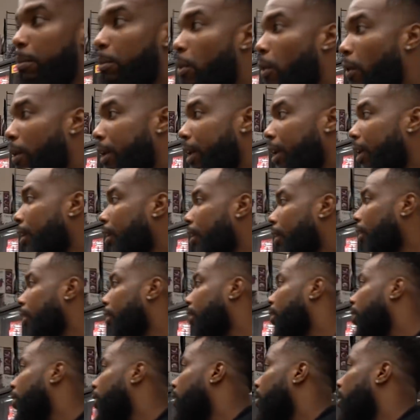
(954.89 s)
morning,
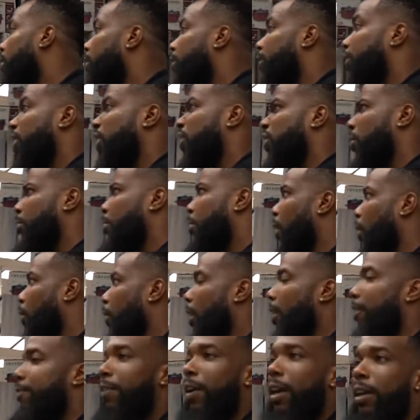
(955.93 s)
just about
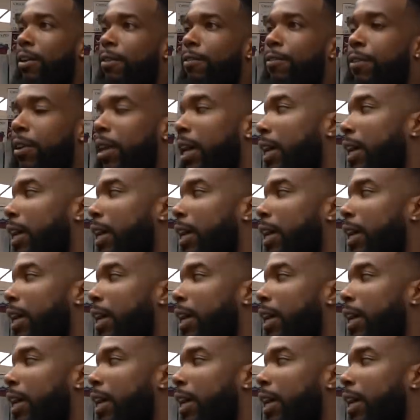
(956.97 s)
if I don't feel